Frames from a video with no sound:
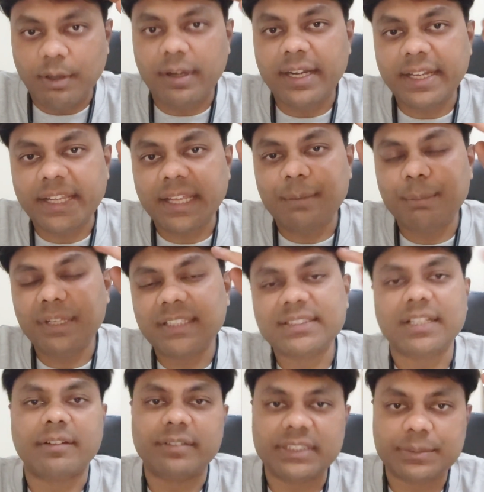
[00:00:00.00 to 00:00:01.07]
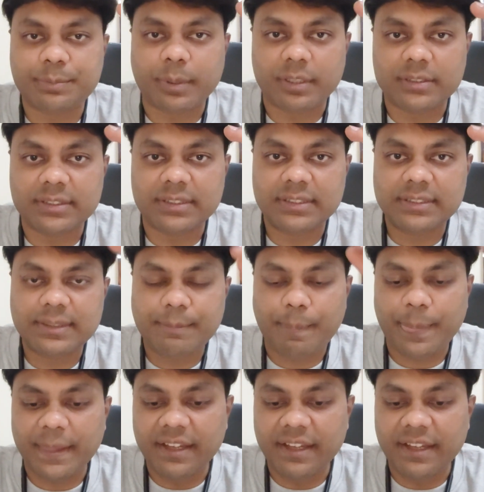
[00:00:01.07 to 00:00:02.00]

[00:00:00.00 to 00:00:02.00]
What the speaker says: or it can be a service process.